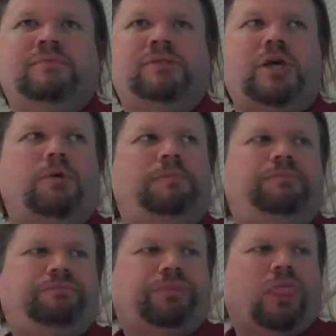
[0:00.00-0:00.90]
So,
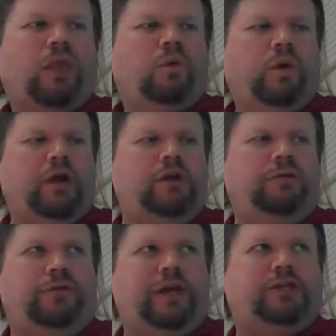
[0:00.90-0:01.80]
where do you
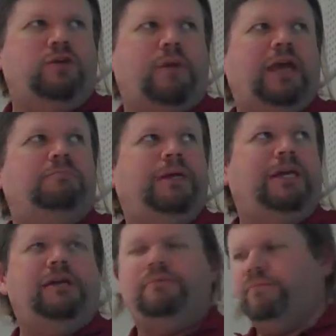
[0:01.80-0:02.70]
think you might
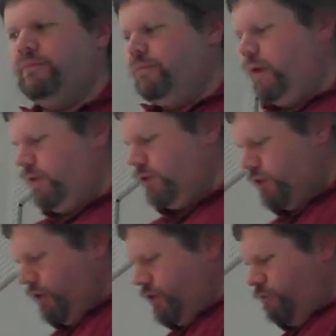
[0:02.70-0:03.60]
be in this
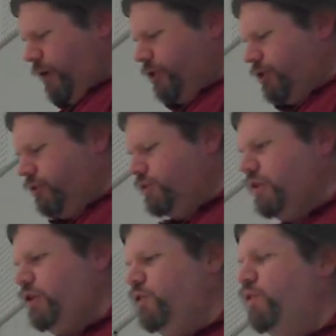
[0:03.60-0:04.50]
series of pictures
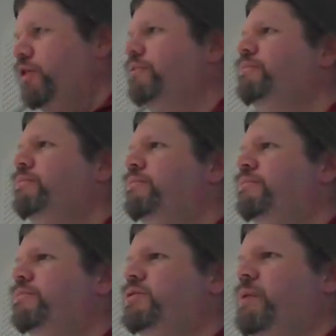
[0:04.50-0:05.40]
in your
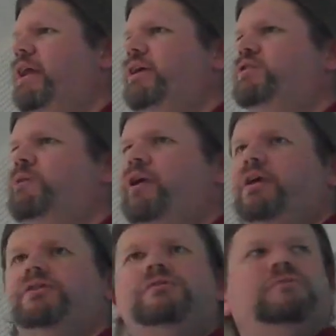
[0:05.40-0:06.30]
debate
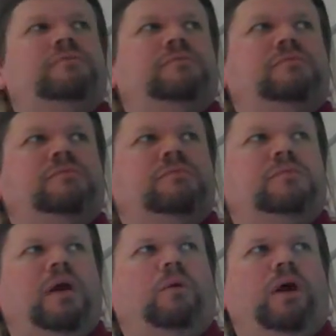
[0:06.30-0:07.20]
experience?
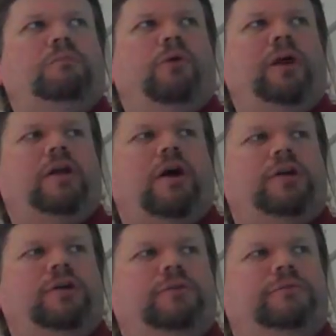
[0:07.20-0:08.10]
At what point are
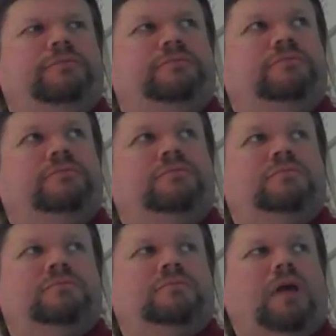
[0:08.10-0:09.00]
you?
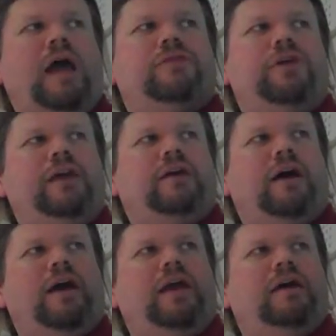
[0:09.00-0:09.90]
I think
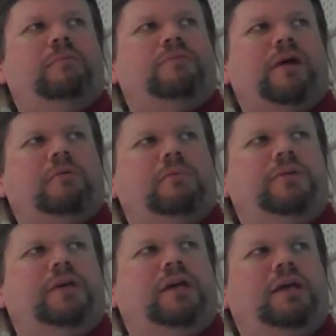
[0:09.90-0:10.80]
I am
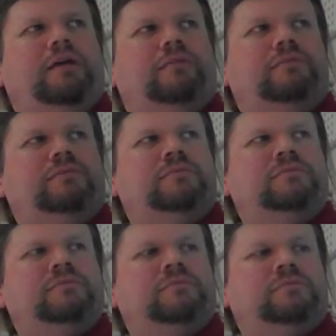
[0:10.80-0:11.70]
probably
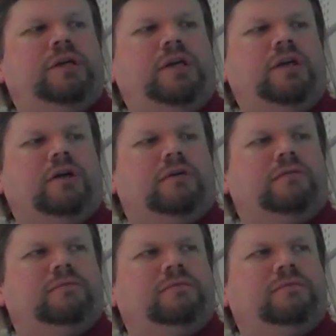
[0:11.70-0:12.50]
here,